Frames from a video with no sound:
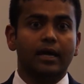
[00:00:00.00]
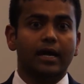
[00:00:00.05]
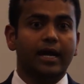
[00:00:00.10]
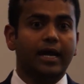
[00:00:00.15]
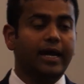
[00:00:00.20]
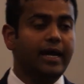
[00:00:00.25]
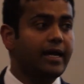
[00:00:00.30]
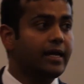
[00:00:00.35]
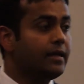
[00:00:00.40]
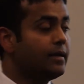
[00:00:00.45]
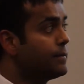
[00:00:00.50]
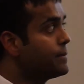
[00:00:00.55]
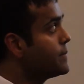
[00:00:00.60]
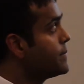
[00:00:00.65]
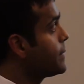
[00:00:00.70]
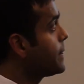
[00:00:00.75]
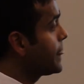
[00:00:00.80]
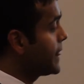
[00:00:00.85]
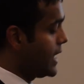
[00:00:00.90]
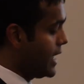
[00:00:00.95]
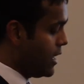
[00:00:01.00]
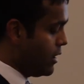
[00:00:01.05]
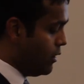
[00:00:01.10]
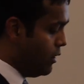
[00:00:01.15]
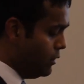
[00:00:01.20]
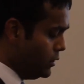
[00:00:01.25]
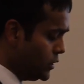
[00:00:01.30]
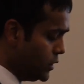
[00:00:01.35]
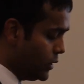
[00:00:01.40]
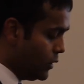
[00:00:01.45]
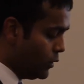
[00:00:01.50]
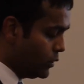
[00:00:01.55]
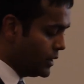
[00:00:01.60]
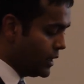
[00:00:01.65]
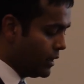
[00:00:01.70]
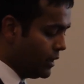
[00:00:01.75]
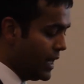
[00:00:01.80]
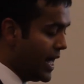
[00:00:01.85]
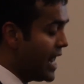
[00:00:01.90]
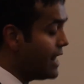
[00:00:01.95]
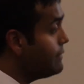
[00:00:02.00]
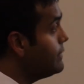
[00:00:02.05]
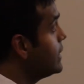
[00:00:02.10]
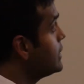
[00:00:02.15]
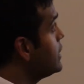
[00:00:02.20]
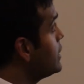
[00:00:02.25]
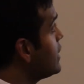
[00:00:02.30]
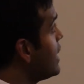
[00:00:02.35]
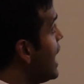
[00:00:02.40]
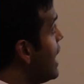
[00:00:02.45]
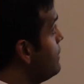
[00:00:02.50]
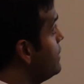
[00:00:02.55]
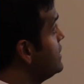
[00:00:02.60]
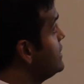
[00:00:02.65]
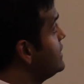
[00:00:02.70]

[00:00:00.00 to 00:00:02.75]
And also, there are a lot of other common